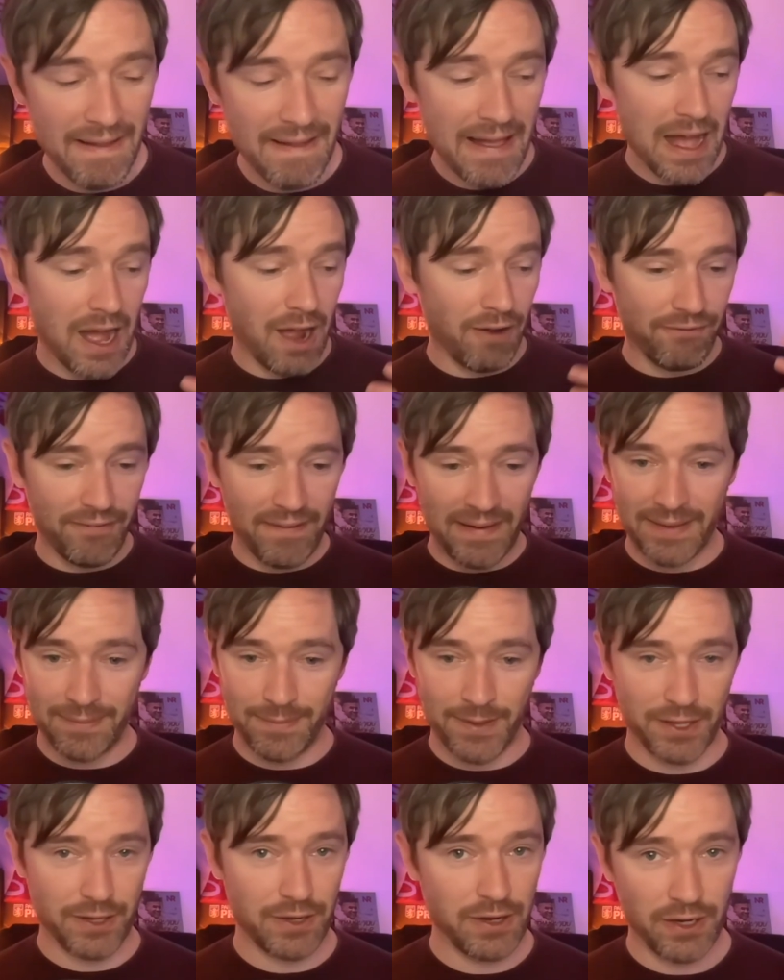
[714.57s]
I'm
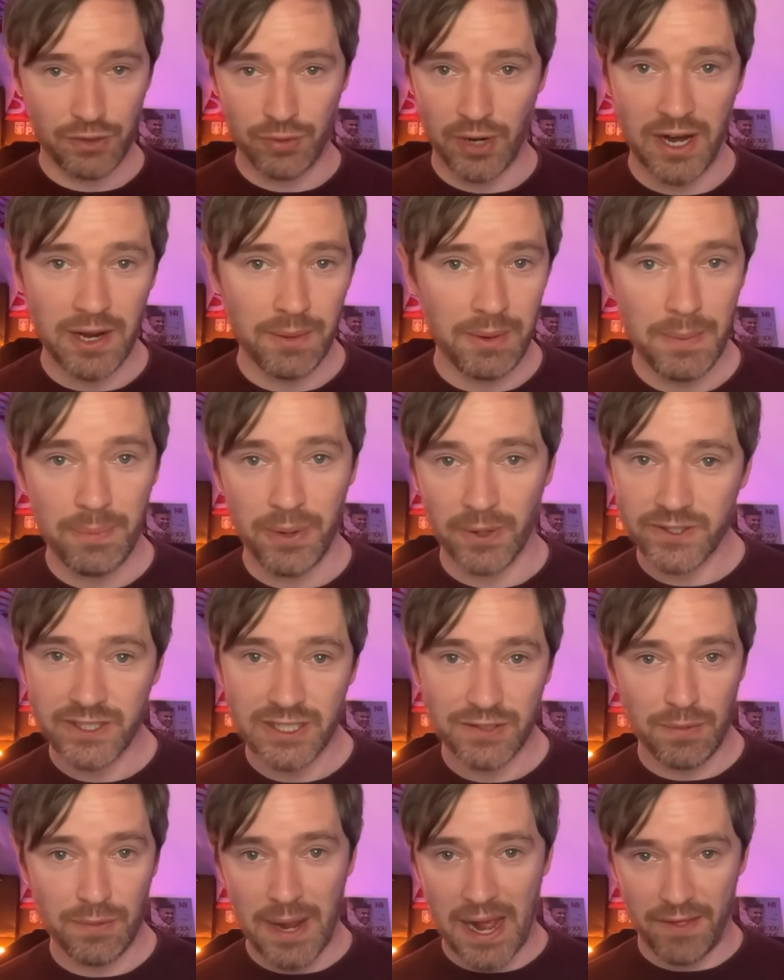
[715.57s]
feeling incredibly positive
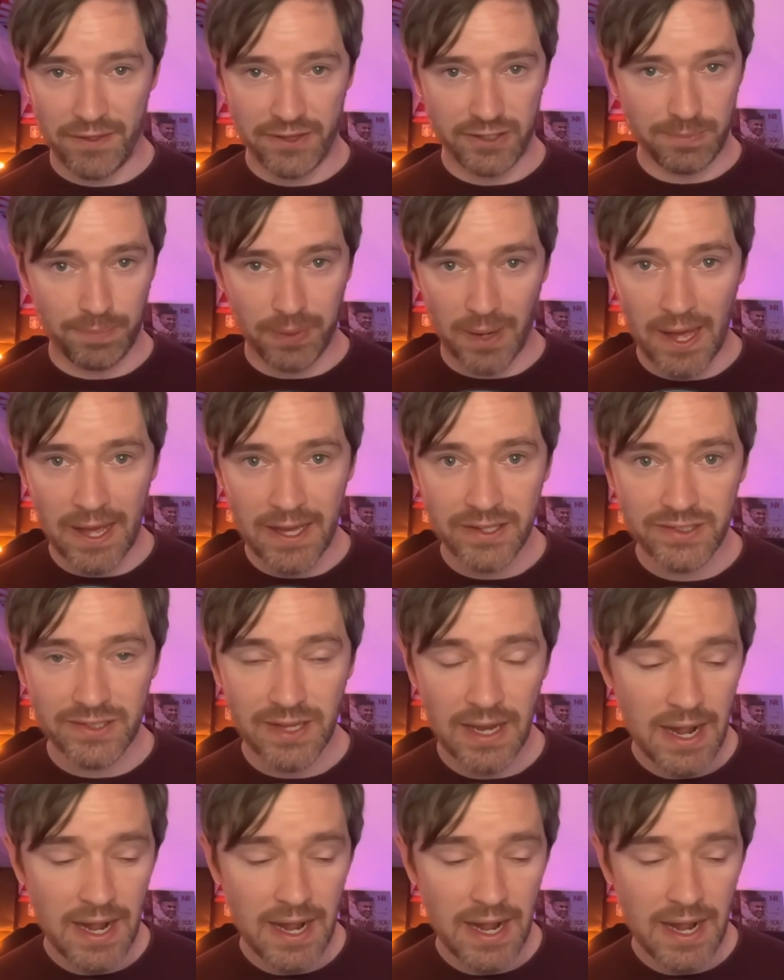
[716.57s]
about these players.